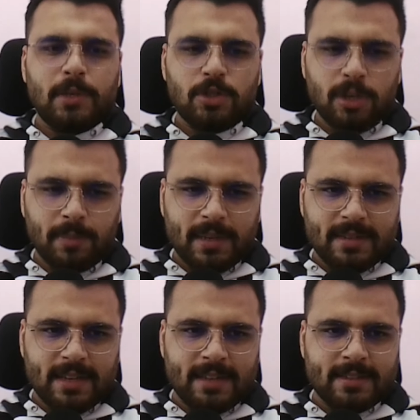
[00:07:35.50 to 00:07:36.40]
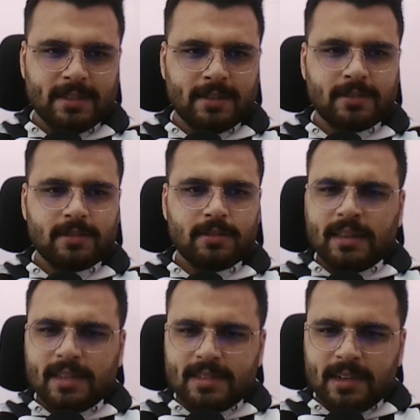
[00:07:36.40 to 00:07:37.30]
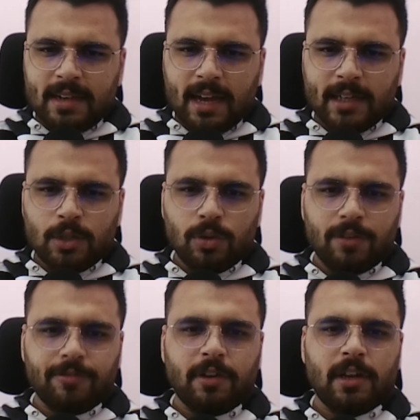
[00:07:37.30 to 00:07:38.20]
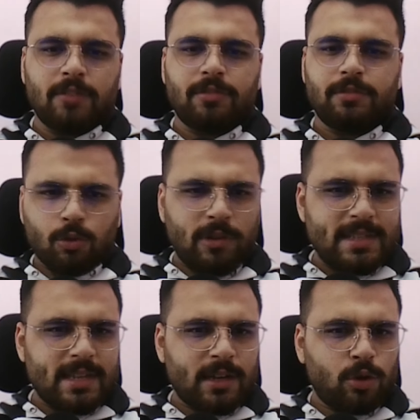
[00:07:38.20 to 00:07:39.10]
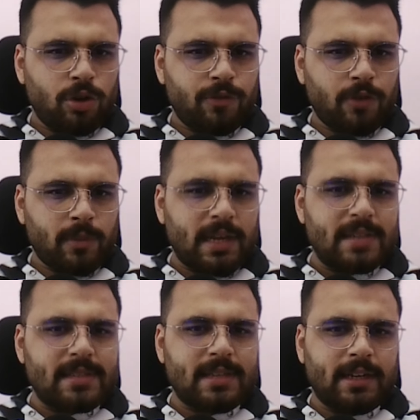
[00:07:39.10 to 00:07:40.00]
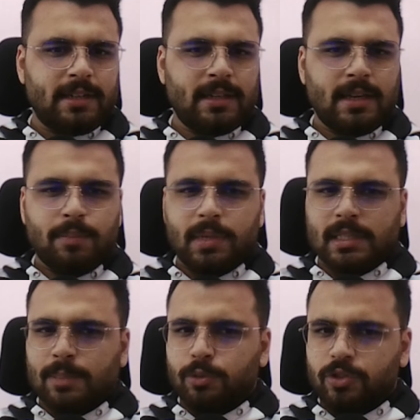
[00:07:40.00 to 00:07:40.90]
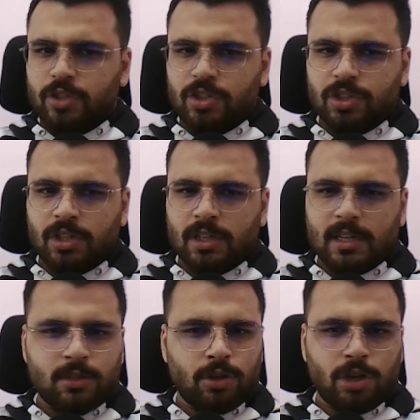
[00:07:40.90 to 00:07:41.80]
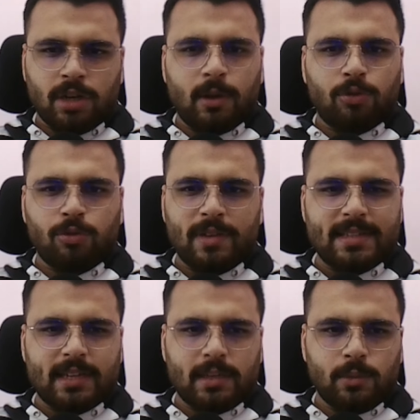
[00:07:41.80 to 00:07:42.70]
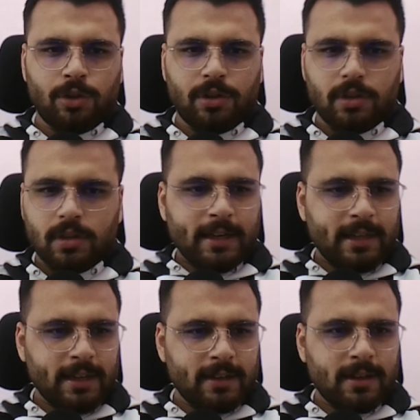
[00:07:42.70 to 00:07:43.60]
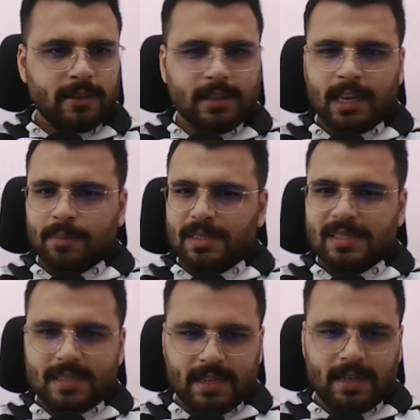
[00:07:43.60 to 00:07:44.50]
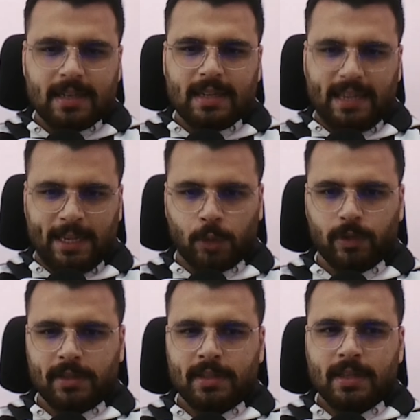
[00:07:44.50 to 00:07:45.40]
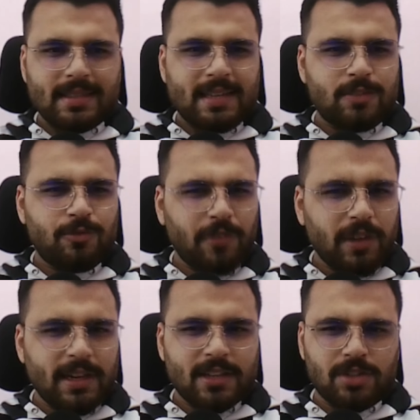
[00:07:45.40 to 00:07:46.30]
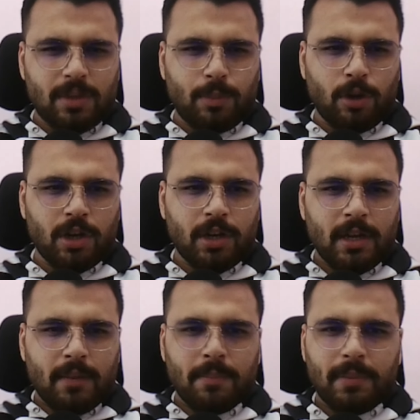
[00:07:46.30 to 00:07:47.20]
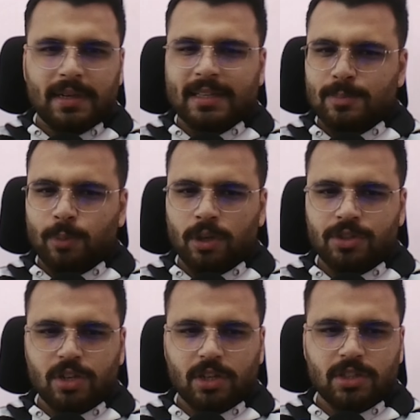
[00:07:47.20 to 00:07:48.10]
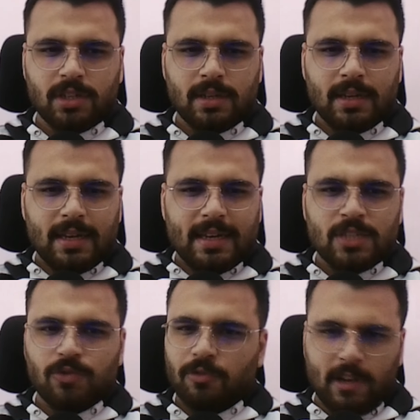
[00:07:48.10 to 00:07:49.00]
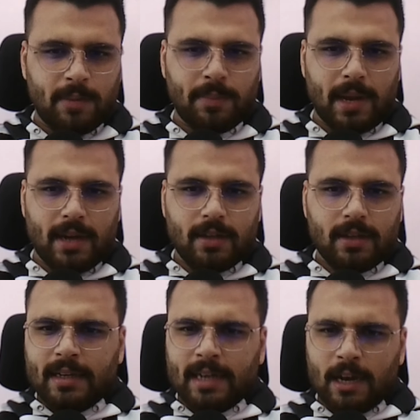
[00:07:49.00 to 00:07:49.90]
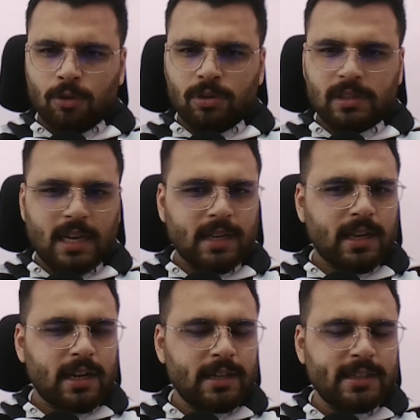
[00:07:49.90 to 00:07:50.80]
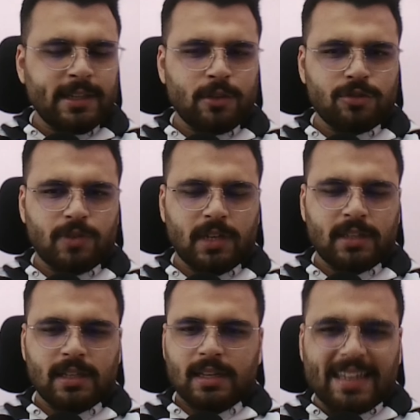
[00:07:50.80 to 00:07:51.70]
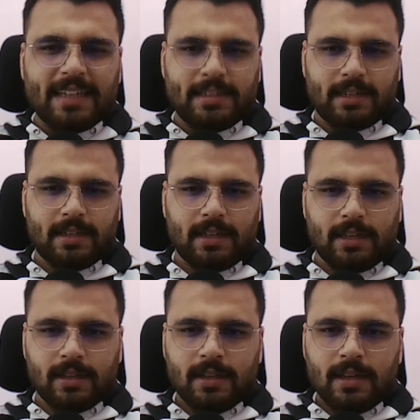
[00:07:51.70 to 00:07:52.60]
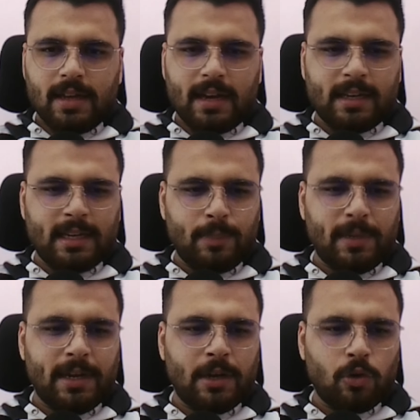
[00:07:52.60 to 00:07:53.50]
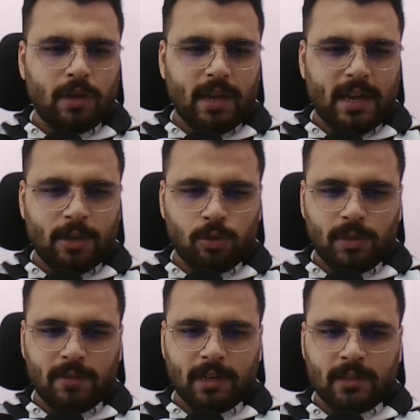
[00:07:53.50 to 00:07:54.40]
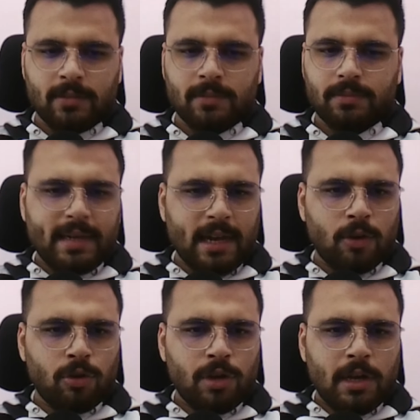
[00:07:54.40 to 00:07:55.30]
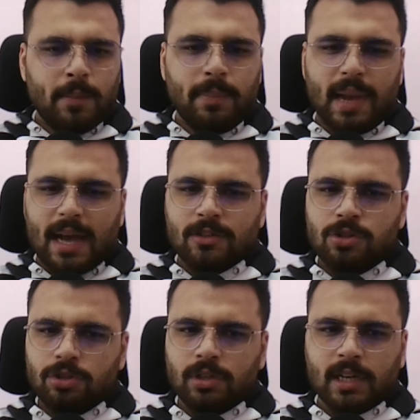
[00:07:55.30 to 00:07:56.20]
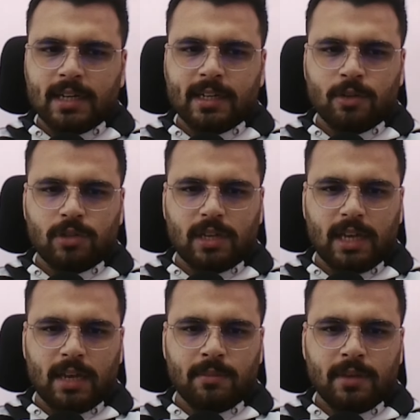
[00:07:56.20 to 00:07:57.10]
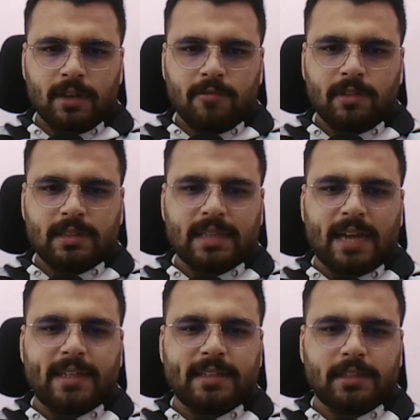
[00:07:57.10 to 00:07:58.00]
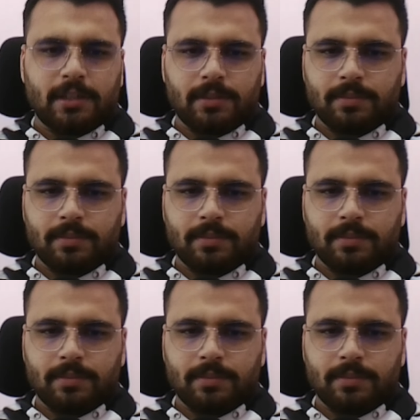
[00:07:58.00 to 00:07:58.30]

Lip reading: Bishop takes a6 and there's a knight to f5. The queens are gone from Tal's side, but the position is not about queens anymore. And here the game is still equal. Hans has one extra pawn, but his pawn structure is very bad. And now Tal continues with clean technique. And he played rook a to b1 and now black should continue the game with knight e3.